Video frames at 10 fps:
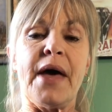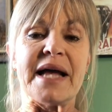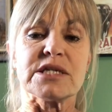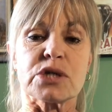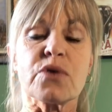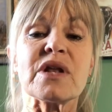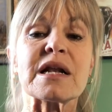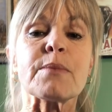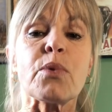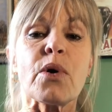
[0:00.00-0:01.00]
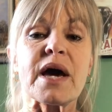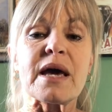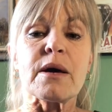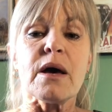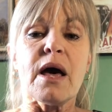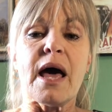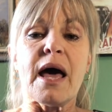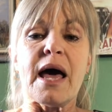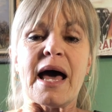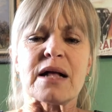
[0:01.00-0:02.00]
And so the little boy
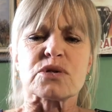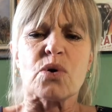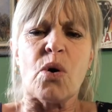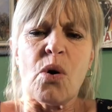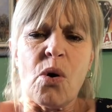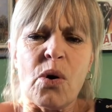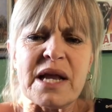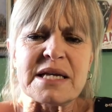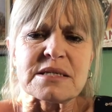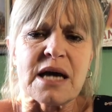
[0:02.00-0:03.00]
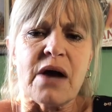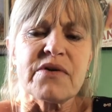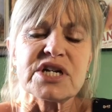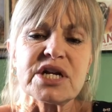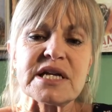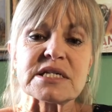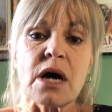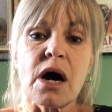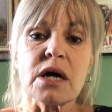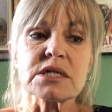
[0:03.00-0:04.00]
held all his courage in his
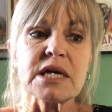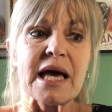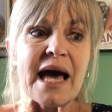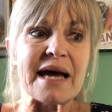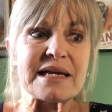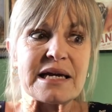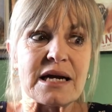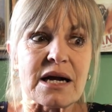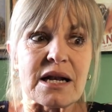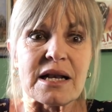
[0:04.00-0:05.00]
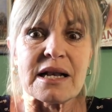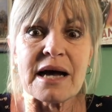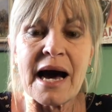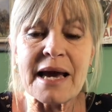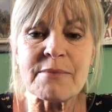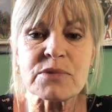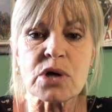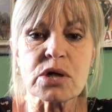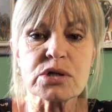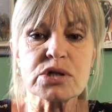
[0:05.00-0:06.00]
heart, and he climbed
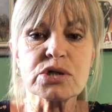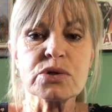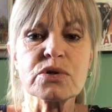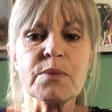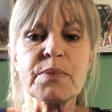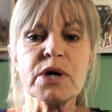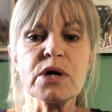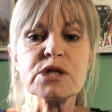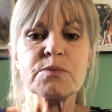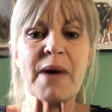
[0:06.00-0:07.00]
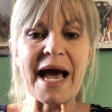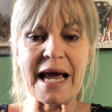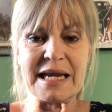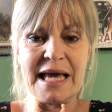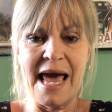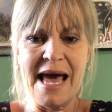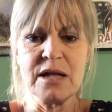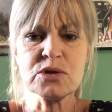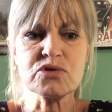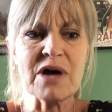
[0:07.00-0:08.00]
onto the bird's back, and he
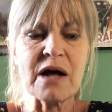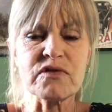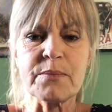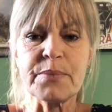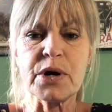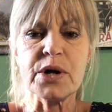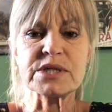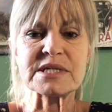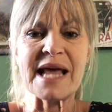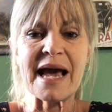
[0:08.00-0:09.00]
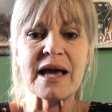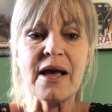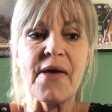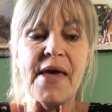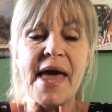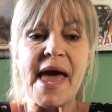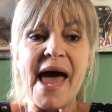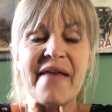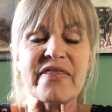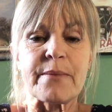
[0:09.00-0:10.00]
held round the bird's neck,
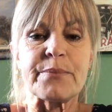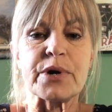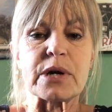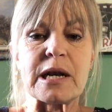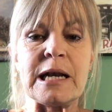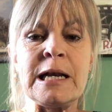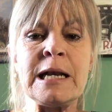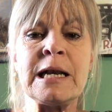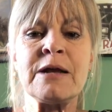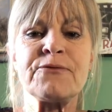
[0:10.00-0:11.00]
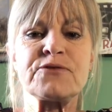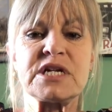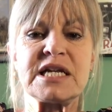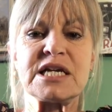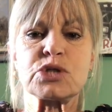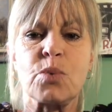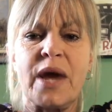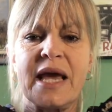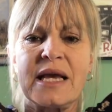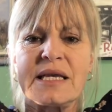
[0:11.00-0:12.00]
and the bird lifted his
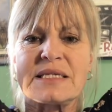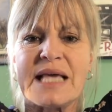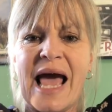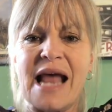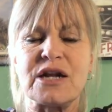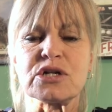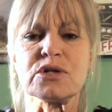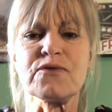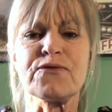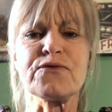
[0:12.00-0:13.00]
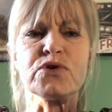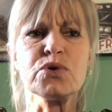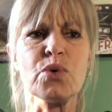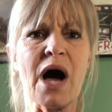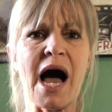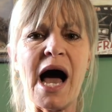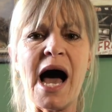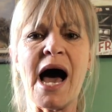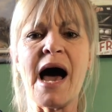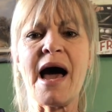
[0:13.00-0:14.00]
wings and flew
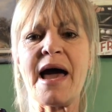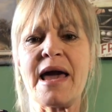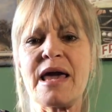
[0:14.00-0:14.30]
high